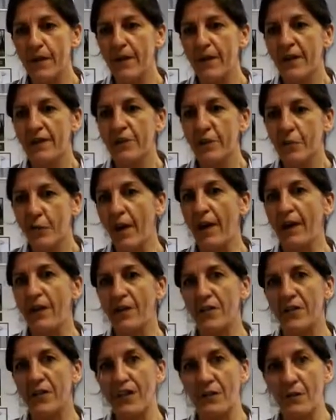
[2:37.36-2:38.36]
and that's
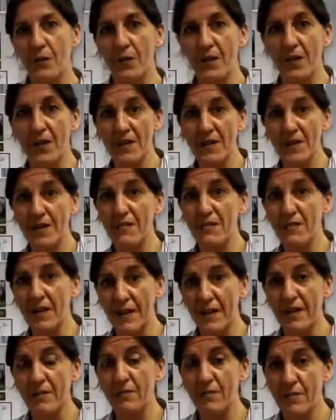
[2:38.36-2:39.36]
great because that's what the
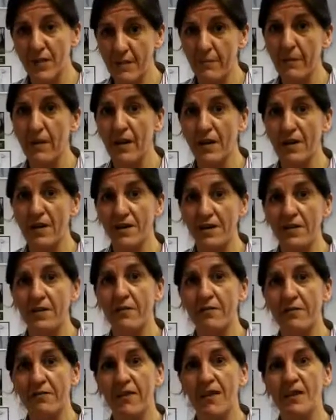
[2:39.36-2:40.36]
industry
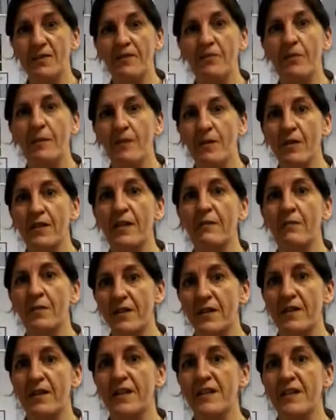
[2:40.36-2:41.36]
demands. You'll find you'll be working
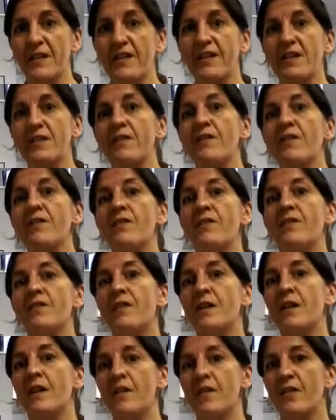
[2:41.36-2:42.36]
with architects who
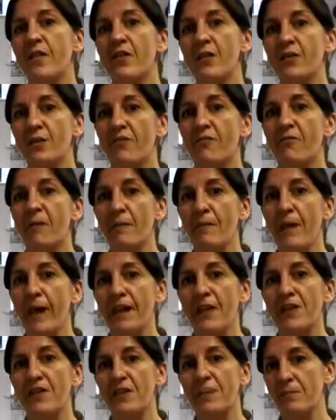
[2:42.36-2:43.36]
use those software
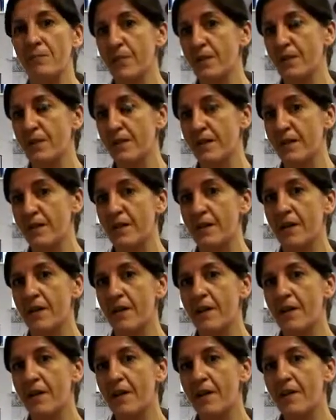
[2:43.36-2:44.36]
packages, but
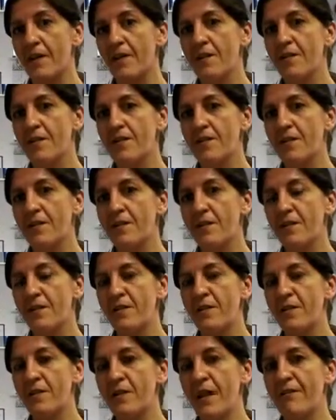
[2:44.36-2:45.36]

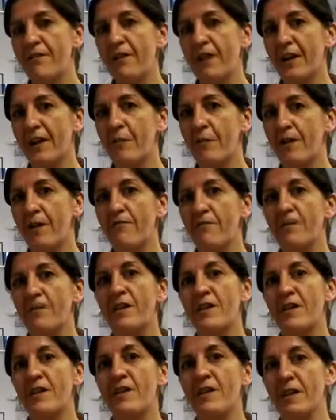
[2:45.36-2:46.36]
you never get away
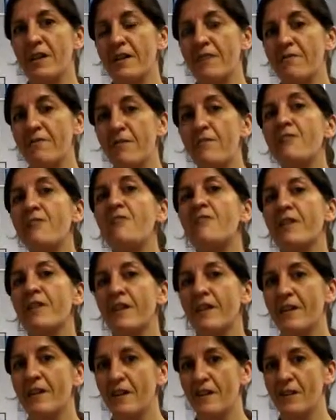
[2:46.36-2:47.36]
from
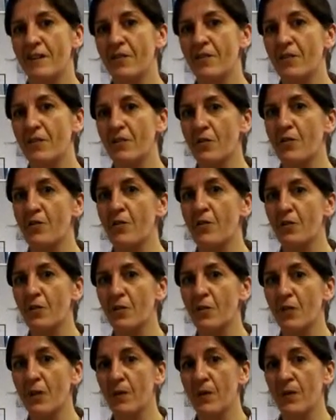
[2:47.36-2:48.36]
drawing on the
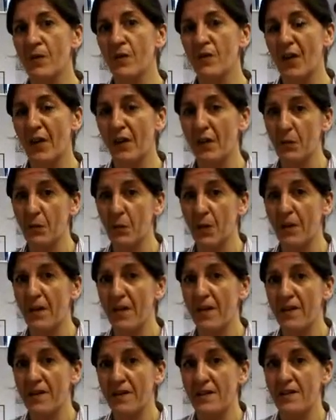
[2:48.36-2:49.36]
course, because that's where
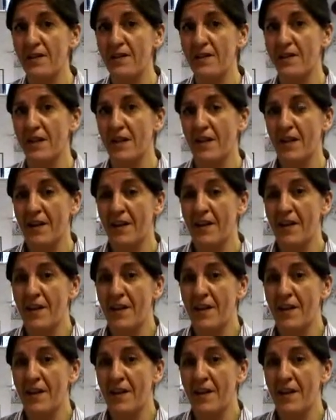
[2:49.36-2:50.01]
the ideas